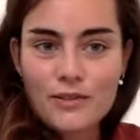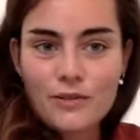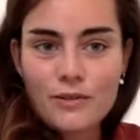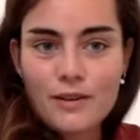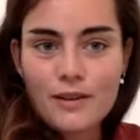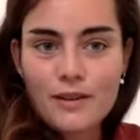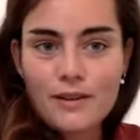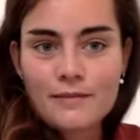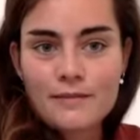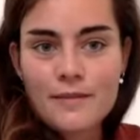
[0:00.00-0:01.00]
how
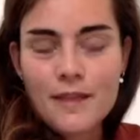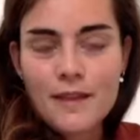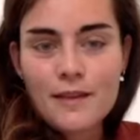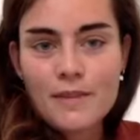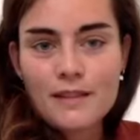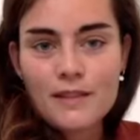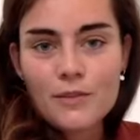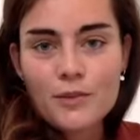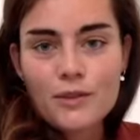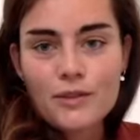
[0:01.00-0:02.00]
to
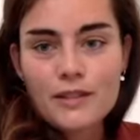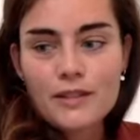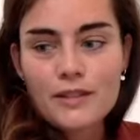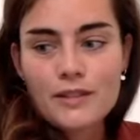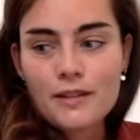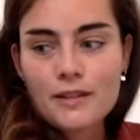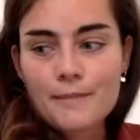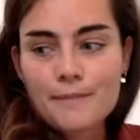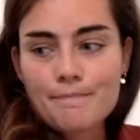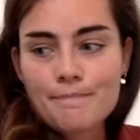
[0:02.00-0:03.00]
make this world
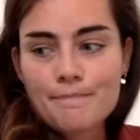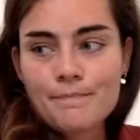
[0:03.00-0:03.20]
a